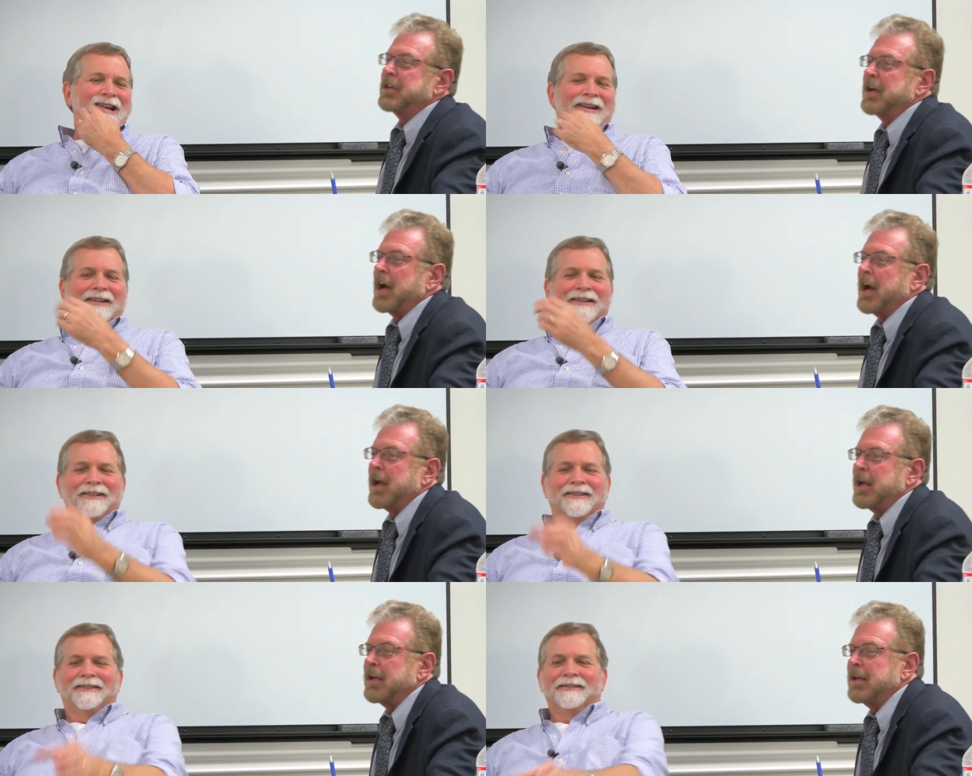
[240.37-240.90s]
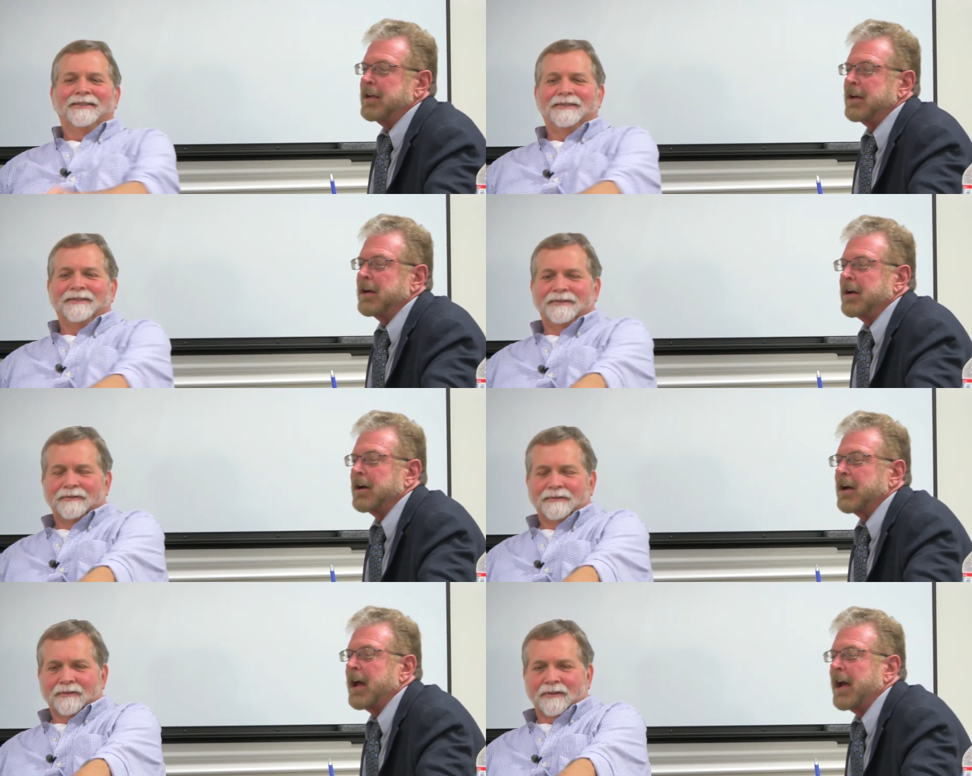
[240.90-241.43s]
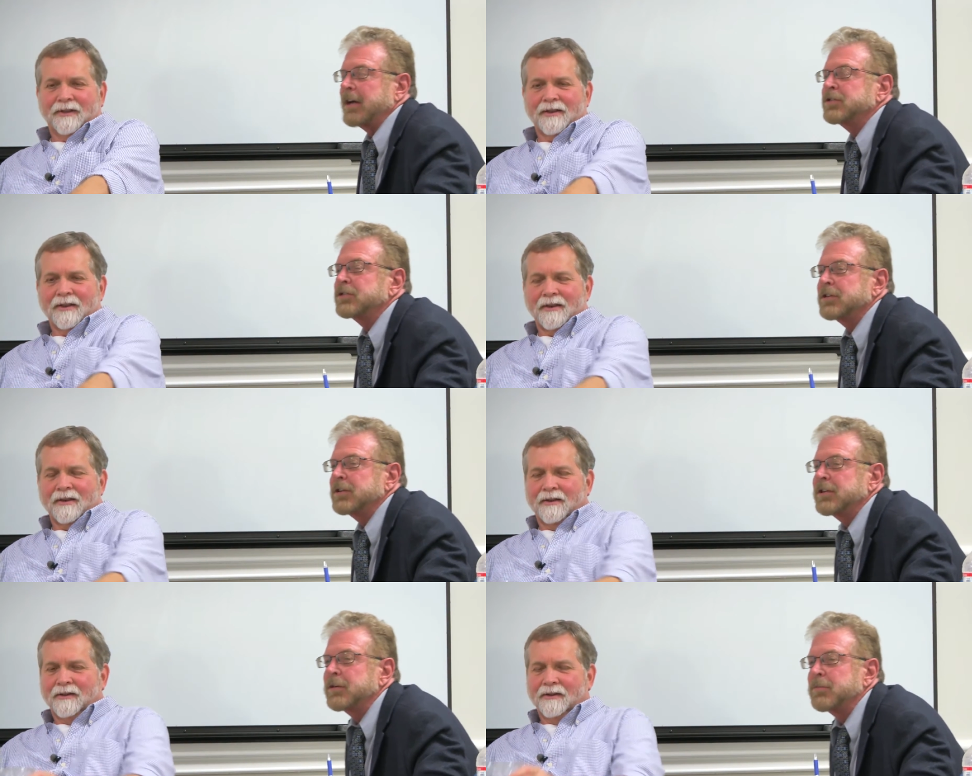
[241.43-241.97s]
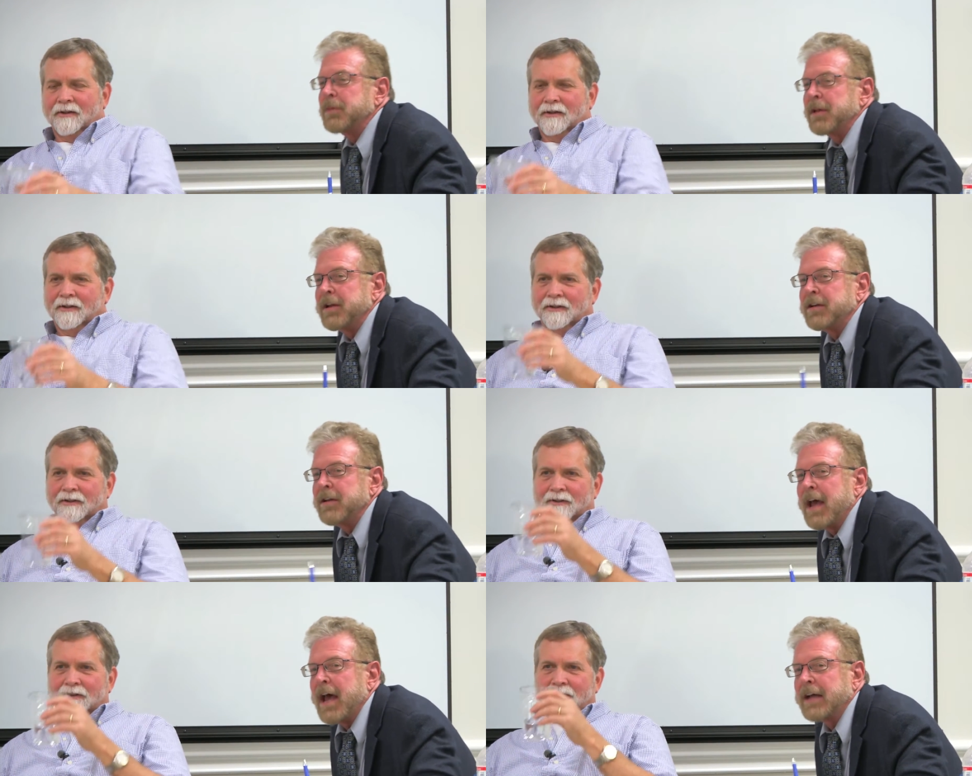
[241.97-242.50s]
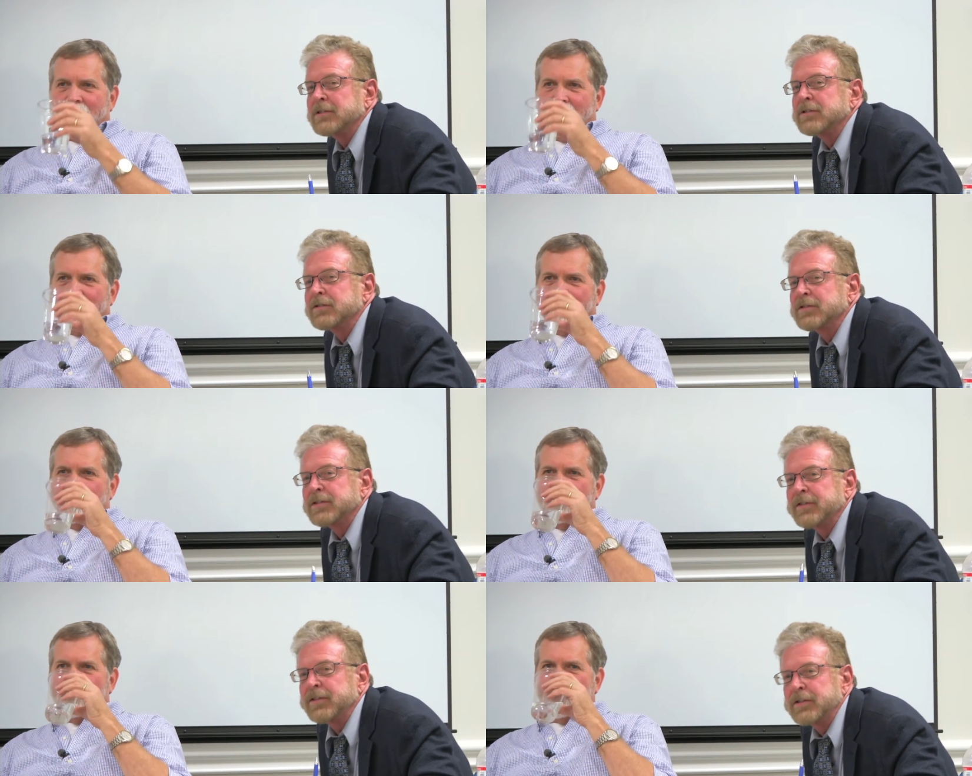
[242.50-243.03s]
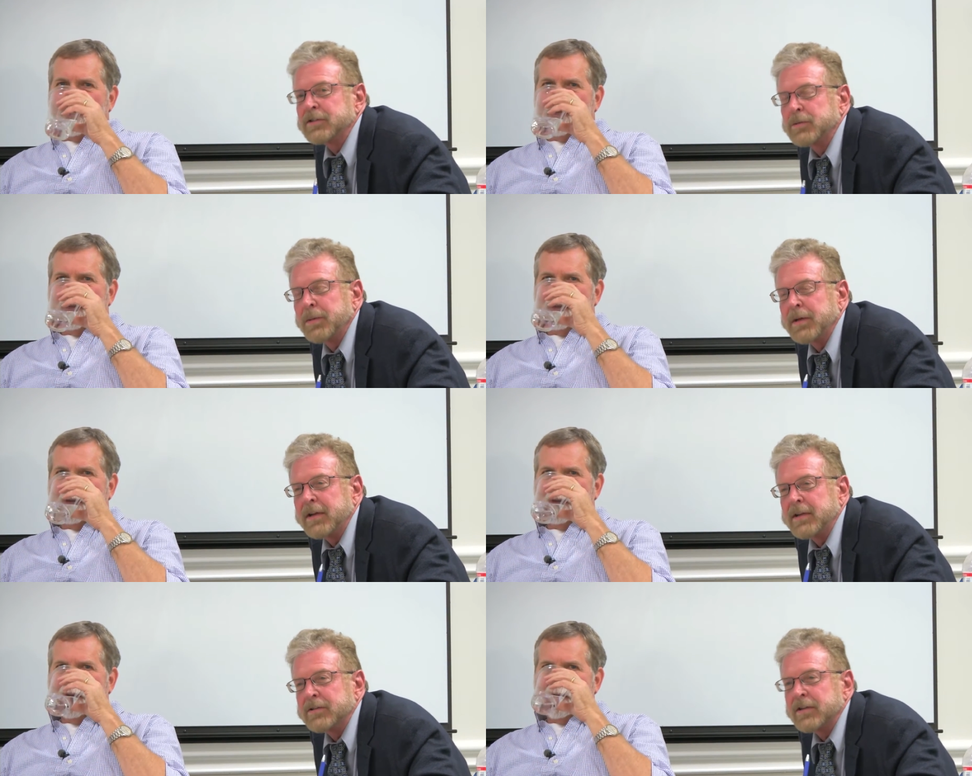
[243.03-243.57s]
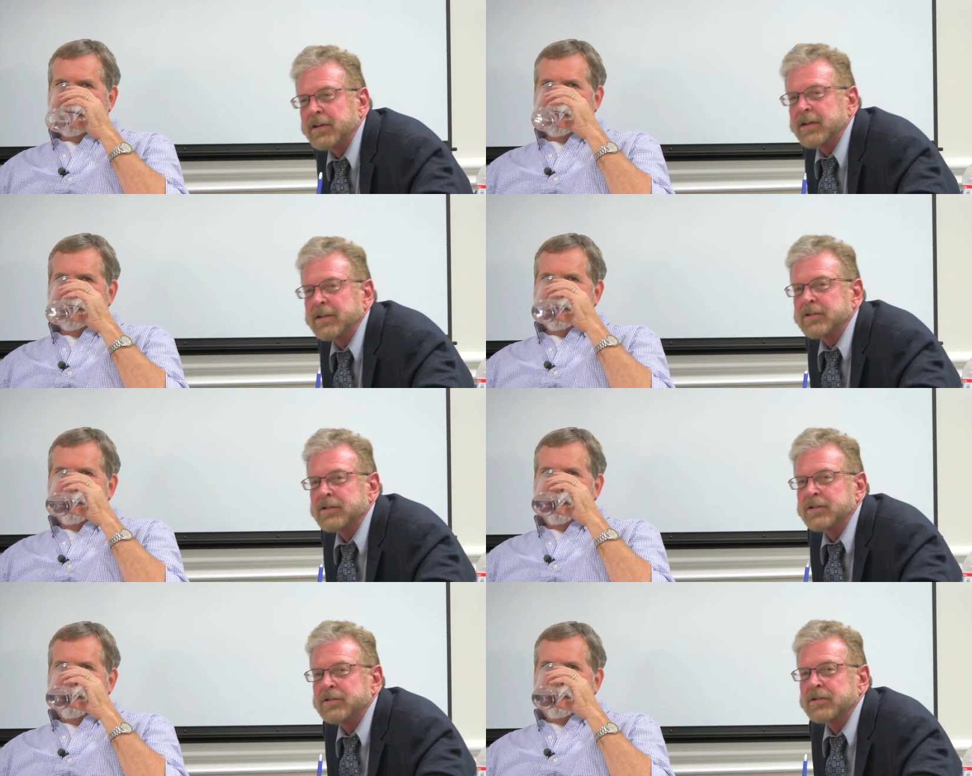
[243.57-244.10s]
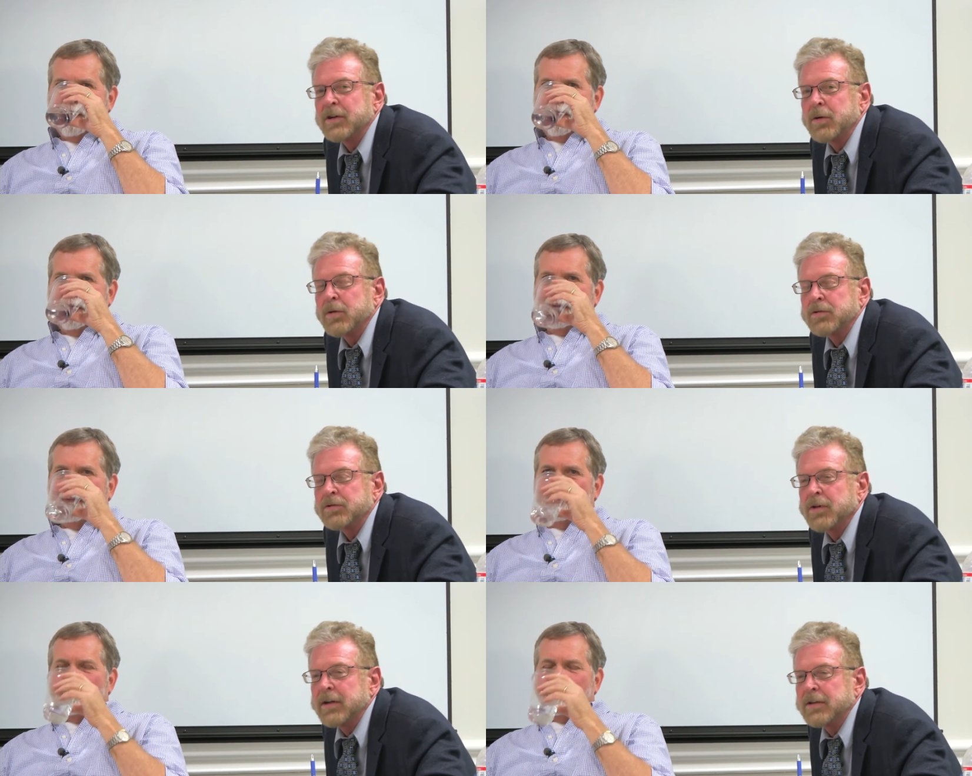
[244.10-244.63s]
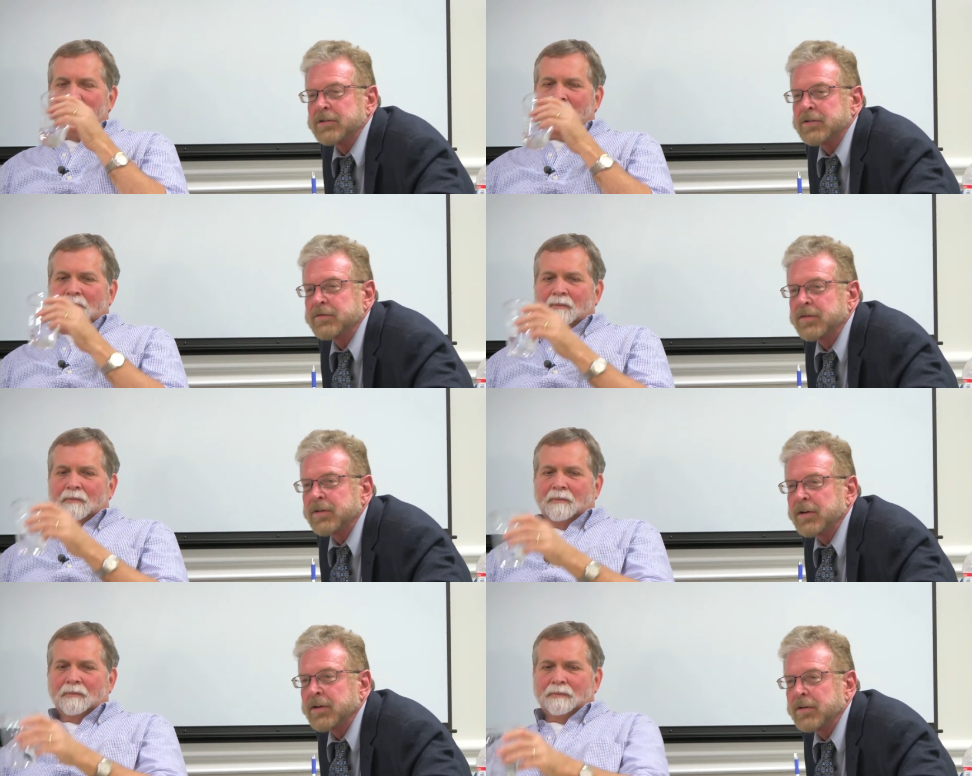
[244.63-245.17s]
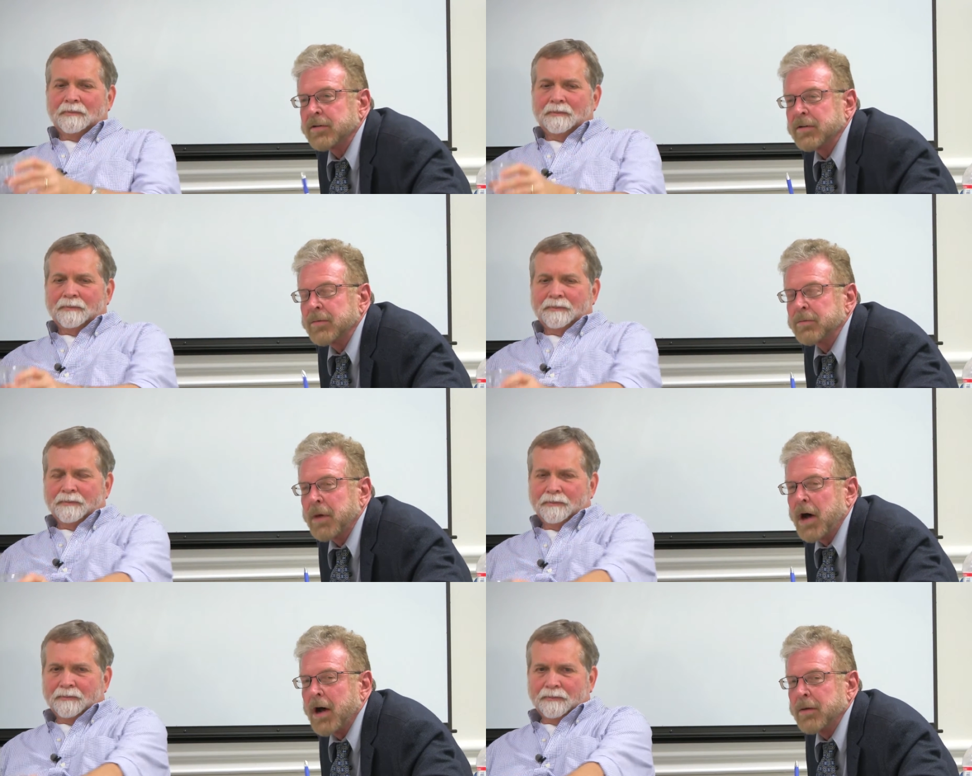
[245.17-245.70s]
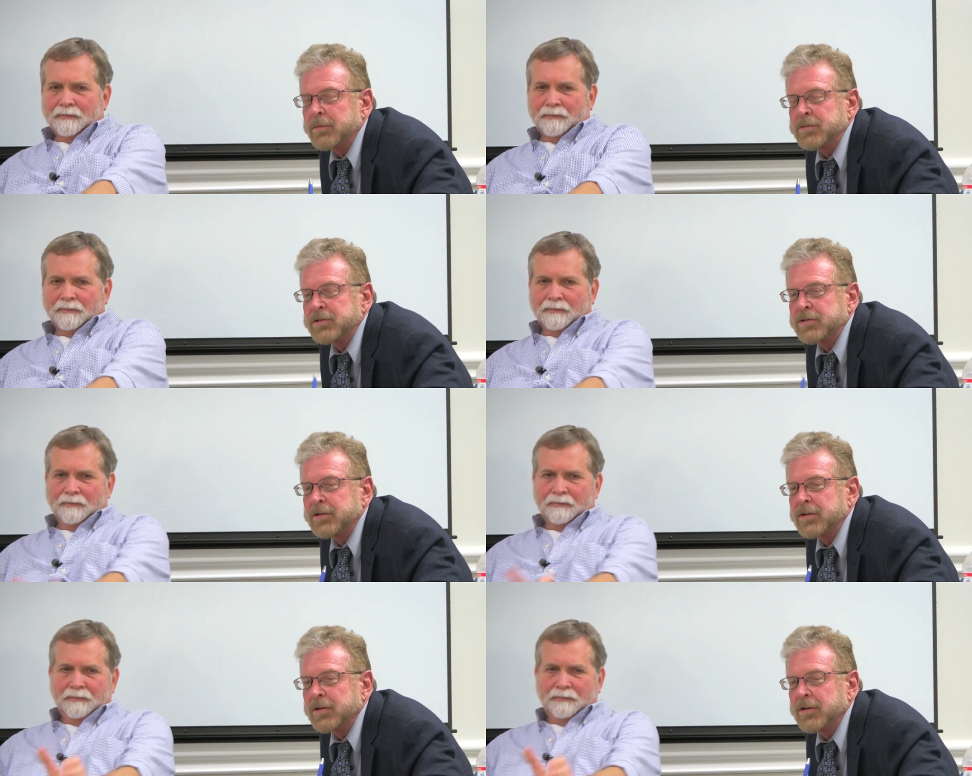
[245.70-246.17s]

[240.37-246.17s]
Speaker 1: guy. He actually committed acts of civil disobedience against these trains of bombs,